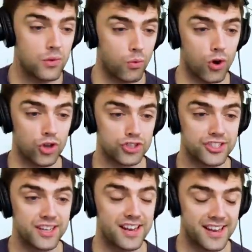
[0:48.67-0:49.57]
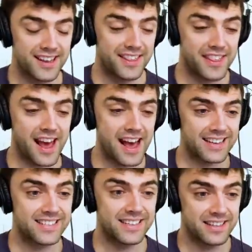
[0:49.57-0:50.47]
was
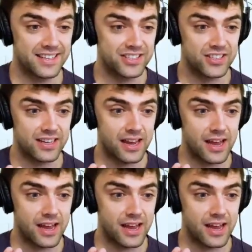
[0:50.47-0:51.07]
that this